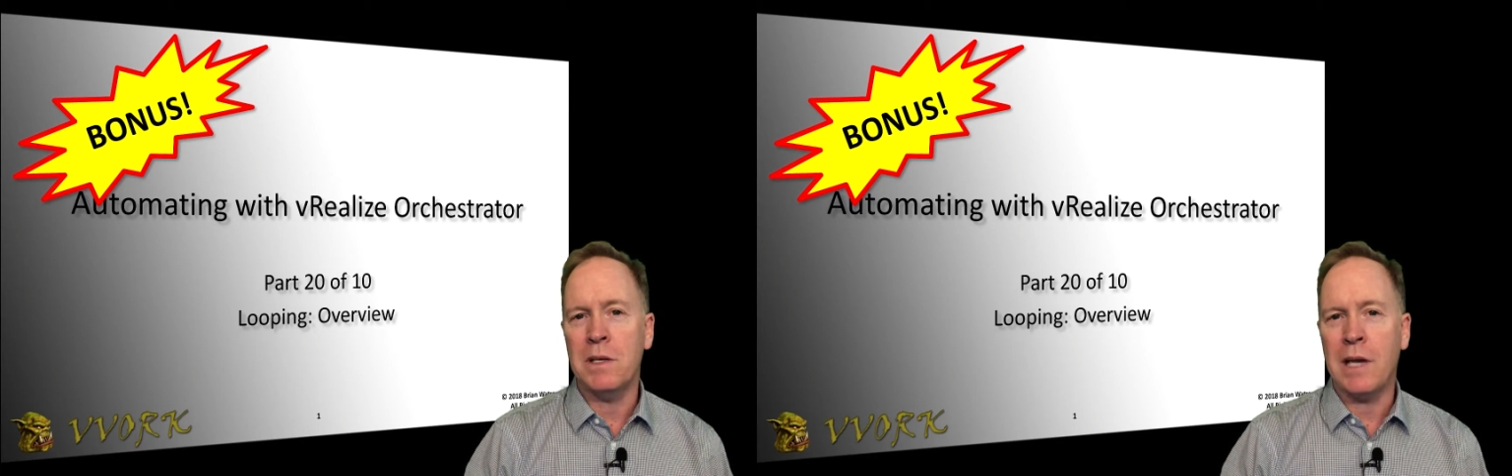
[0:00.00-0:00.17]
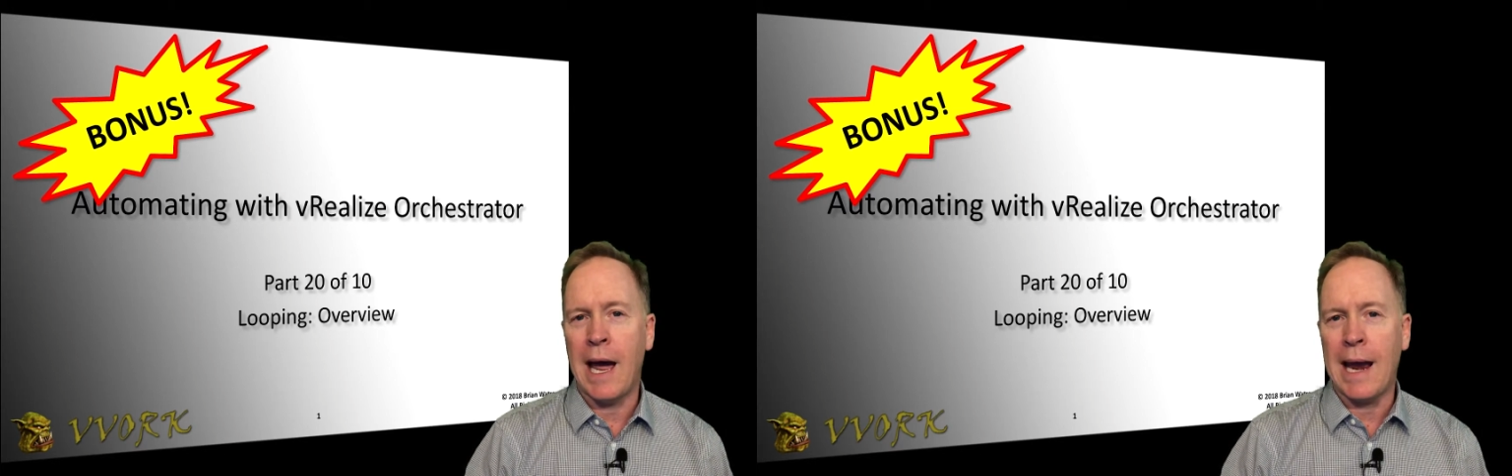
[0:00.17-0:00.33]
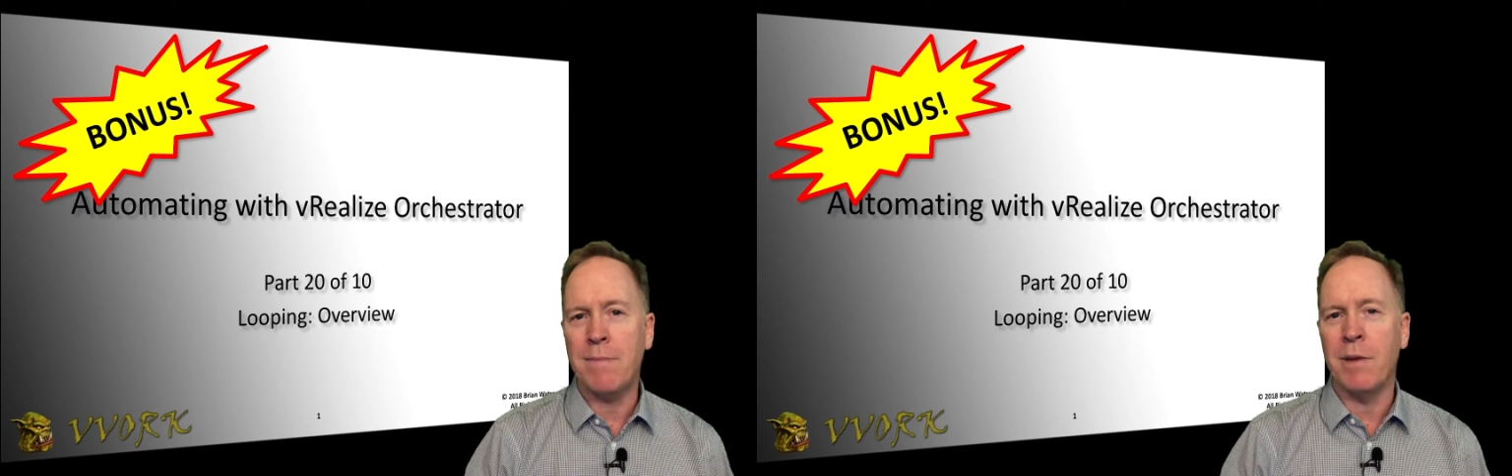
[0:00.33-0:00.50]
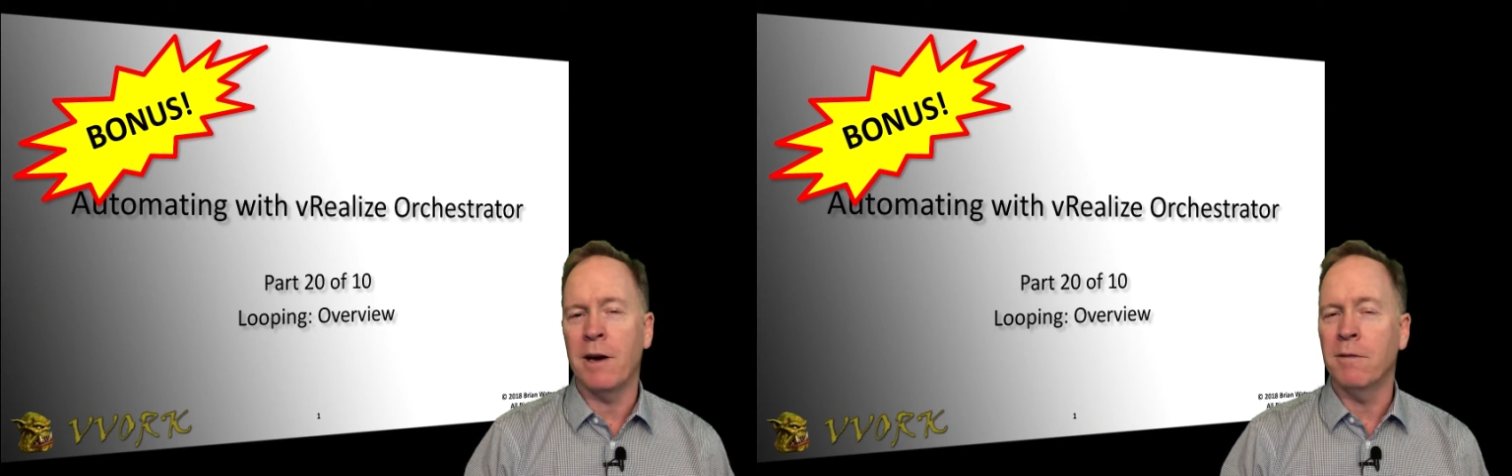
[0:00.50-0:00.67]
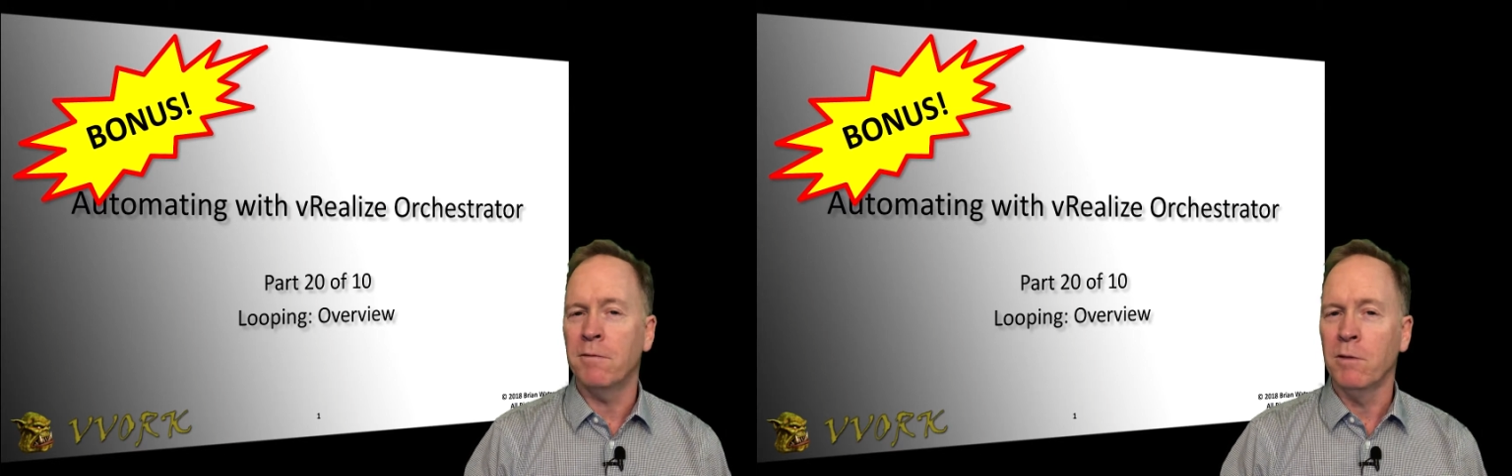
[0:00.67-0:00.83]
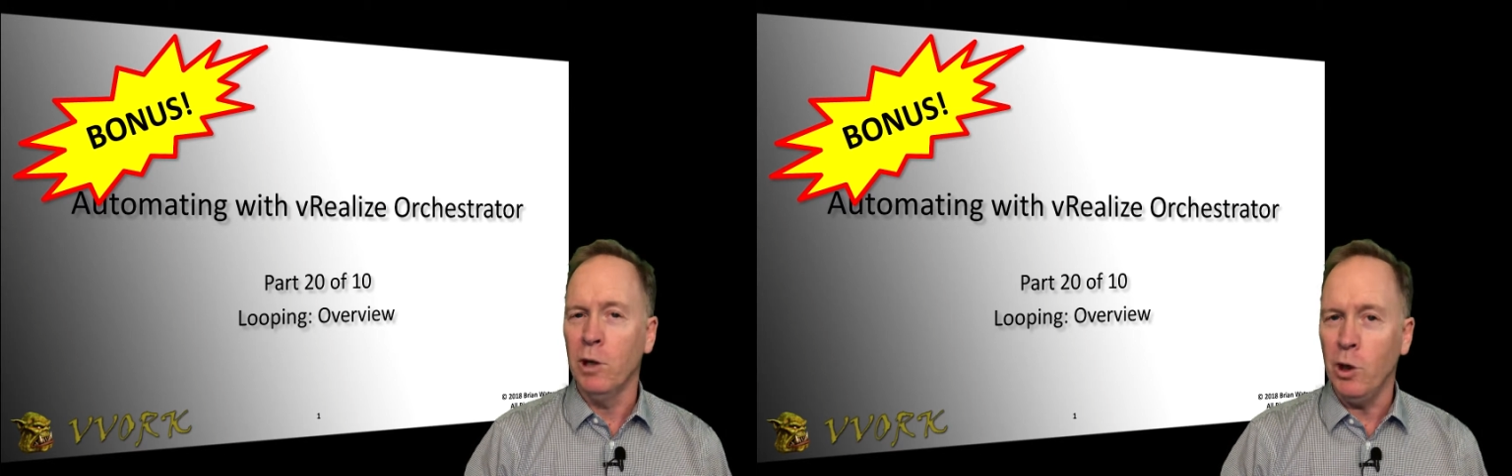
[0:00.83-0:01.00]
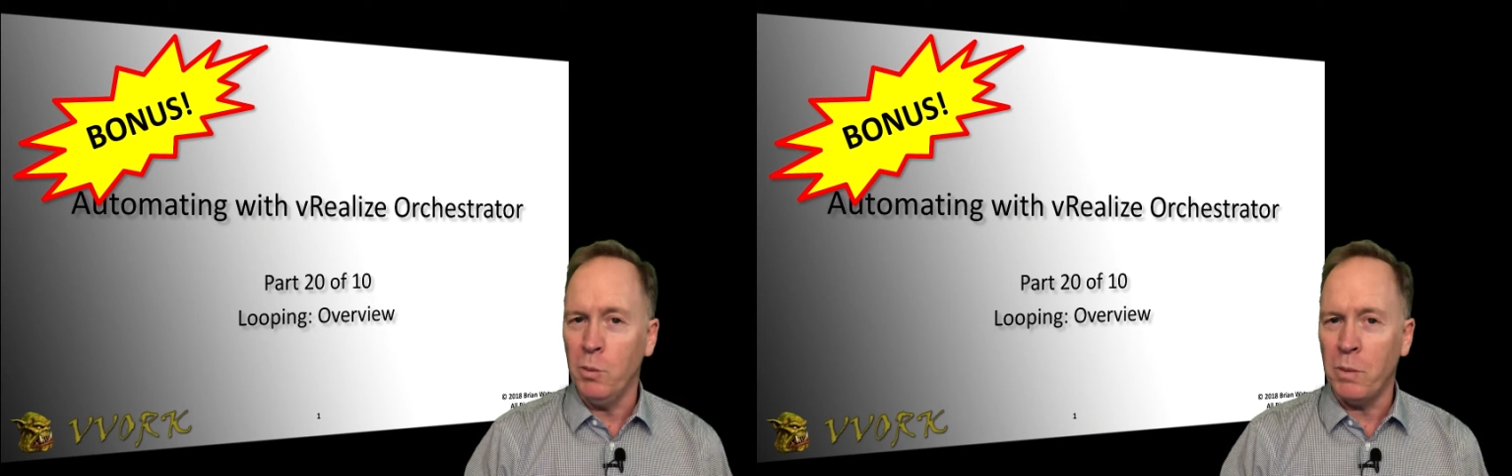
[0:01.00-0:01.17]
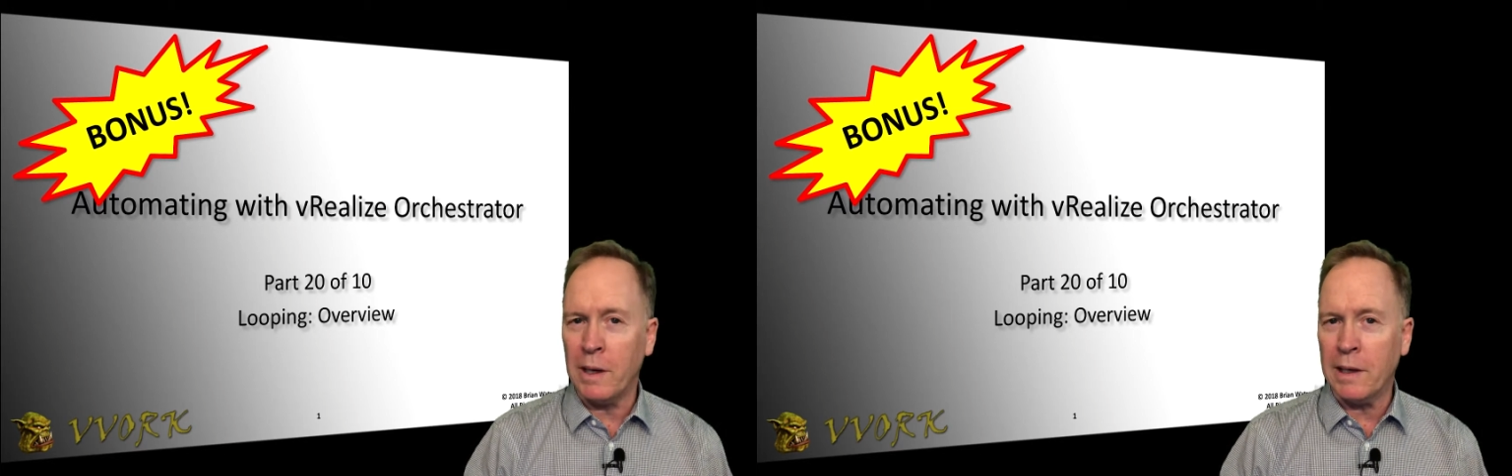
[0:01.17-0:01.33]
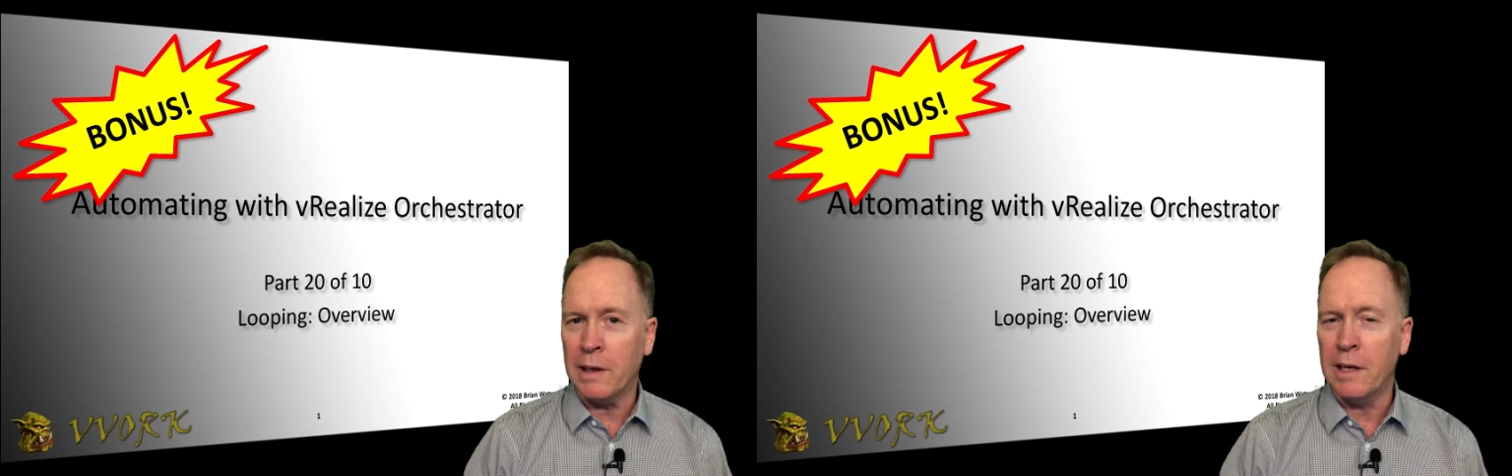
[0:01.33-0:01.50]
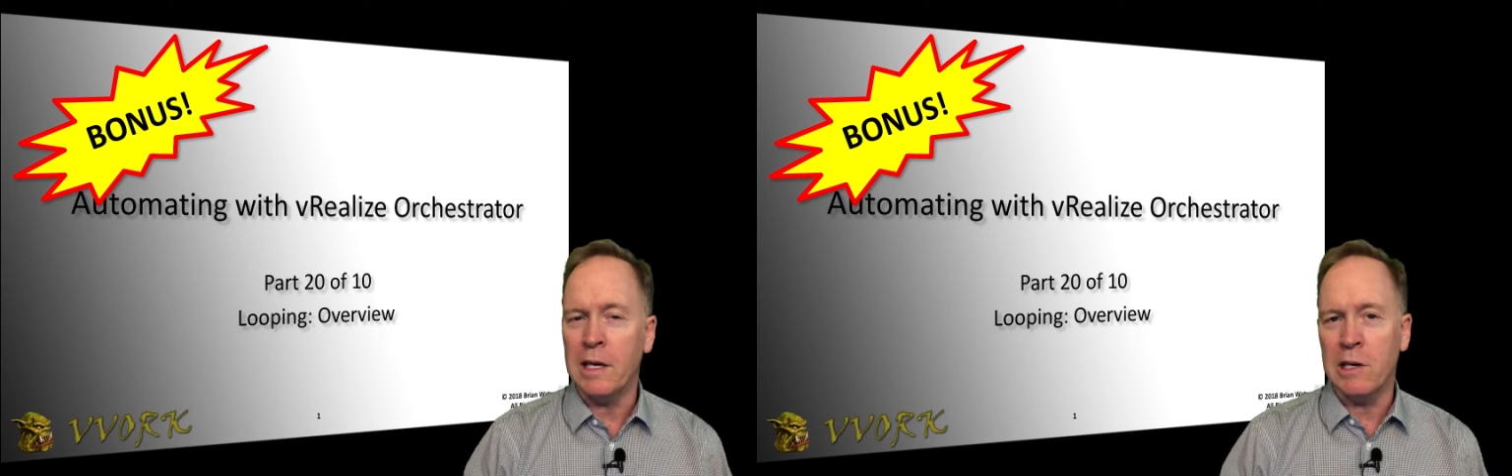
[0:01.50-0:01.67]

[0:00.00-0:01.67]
type of looping